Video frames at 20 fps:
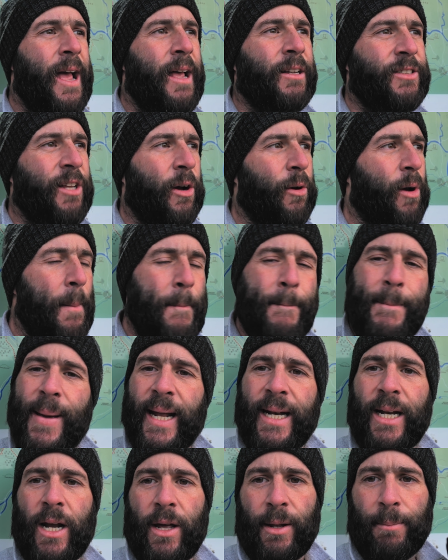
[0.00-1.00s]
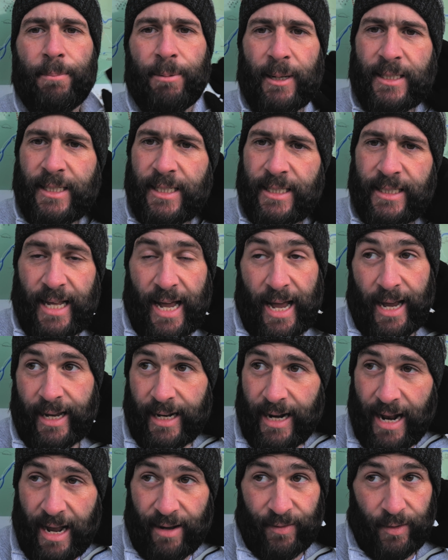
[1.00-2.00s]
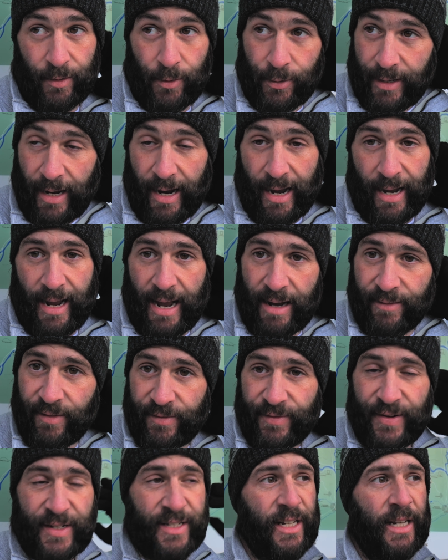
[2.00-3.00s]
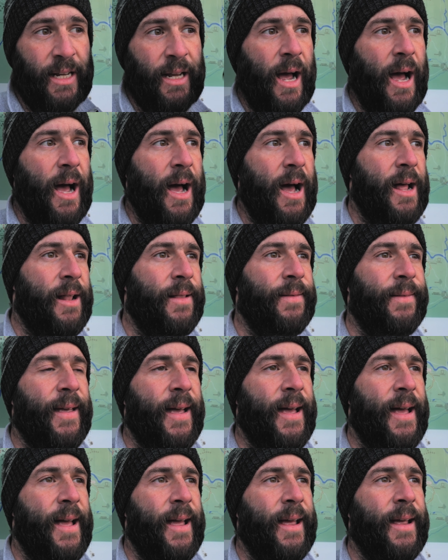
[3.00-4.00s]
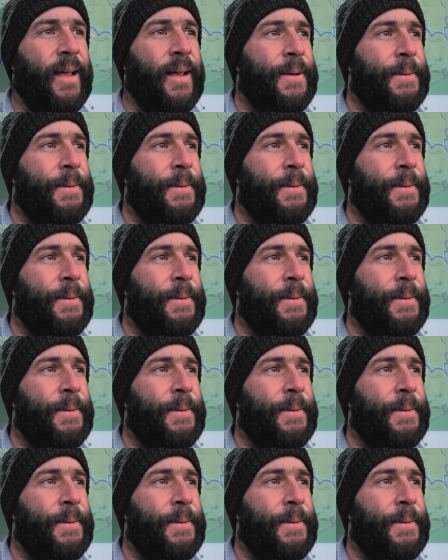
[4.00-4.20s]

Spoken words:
Still got many other places that I can have a look at, have a visit, and